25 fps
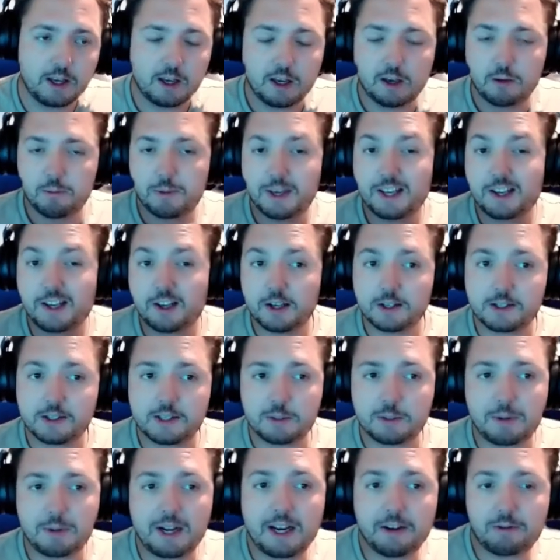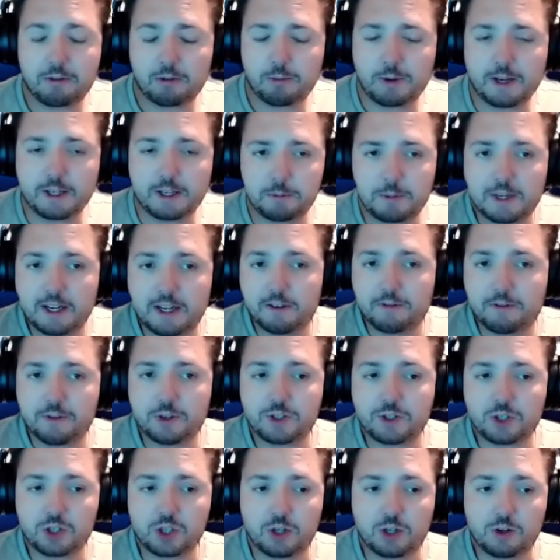Because this platform has been out for
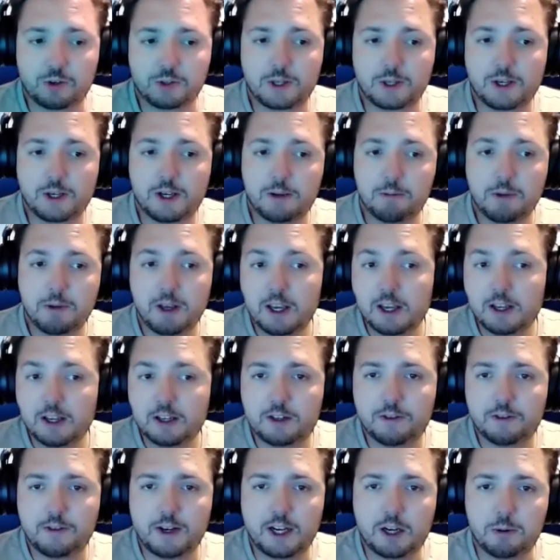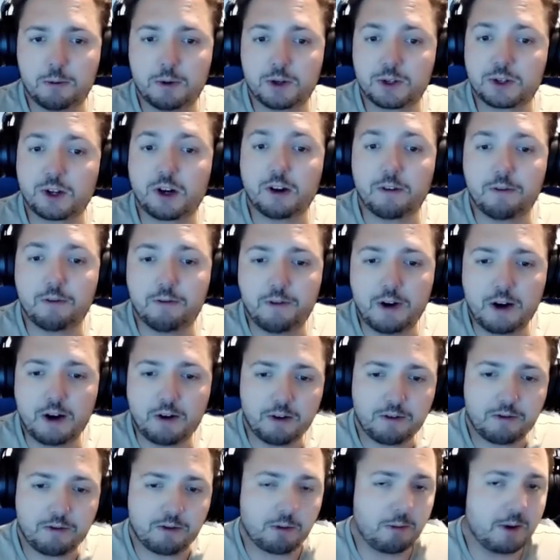such a long time, developers are
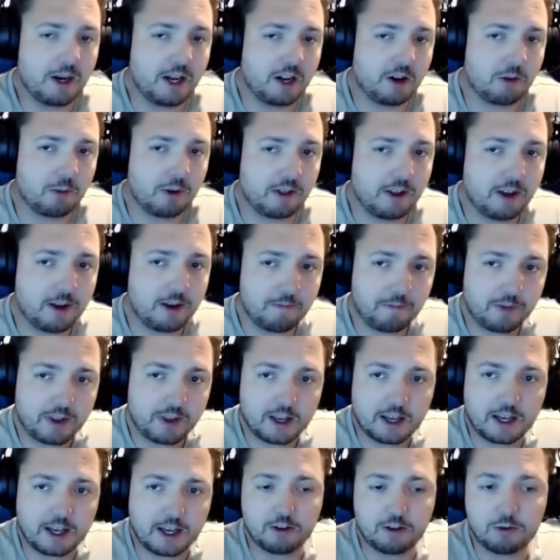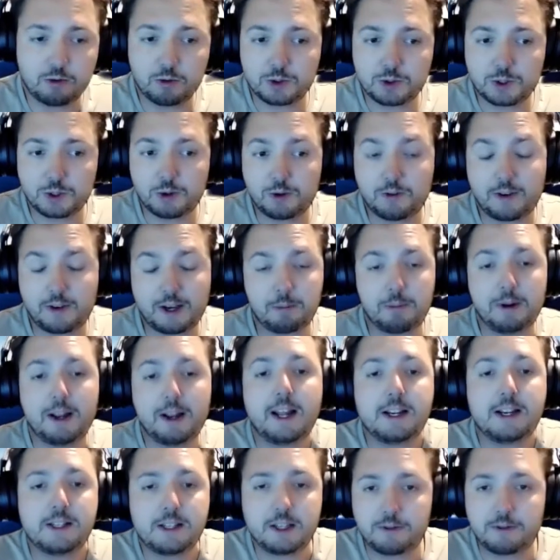very familiar with it and also have had
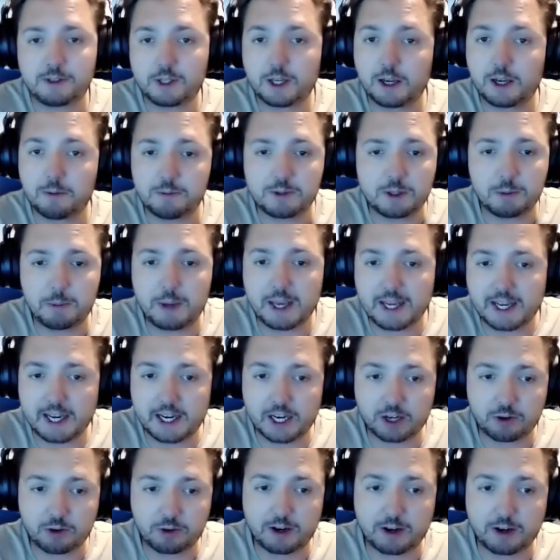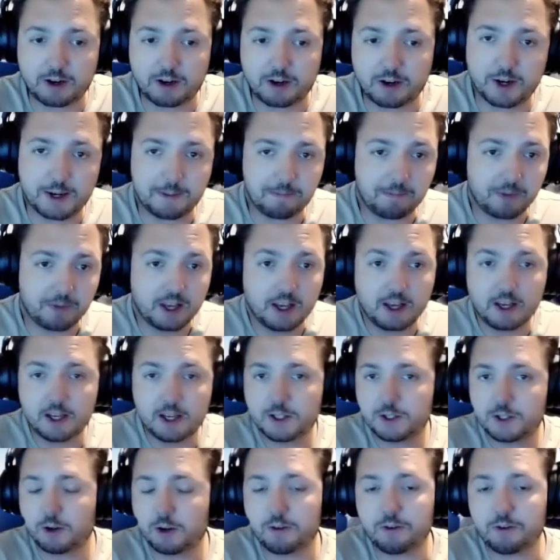plenty of time to make aircraft for it.
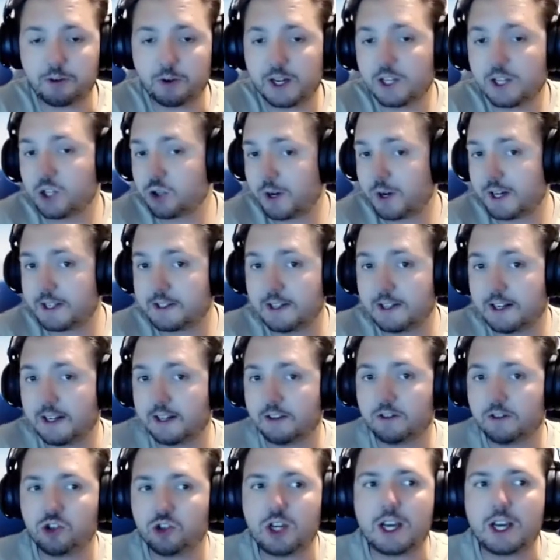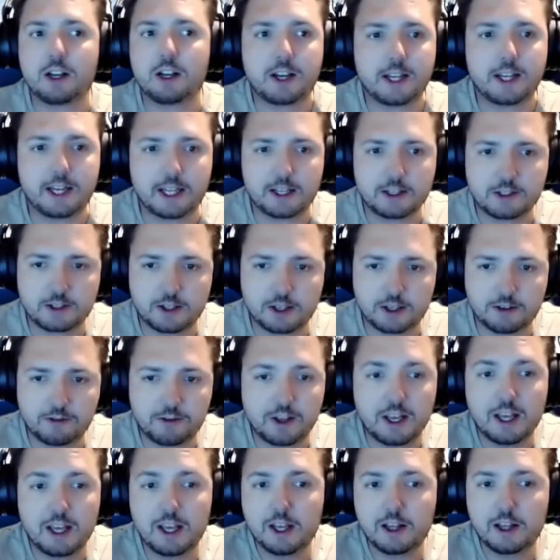So if you're interested in jetlining stuff,
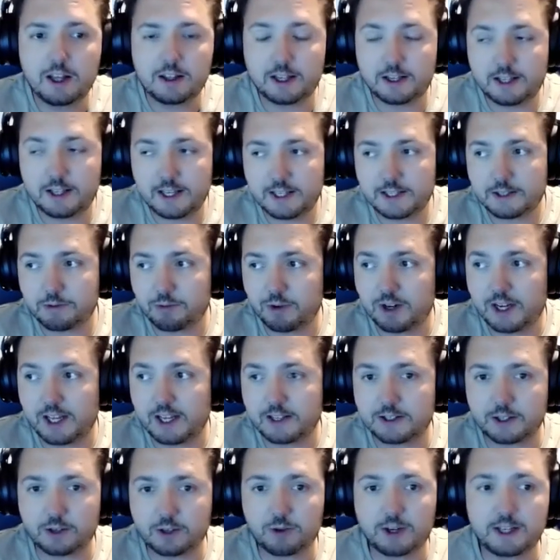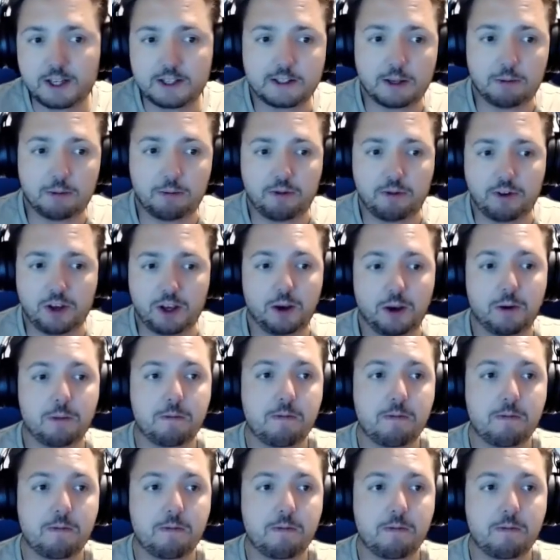then this really is a great sim for you.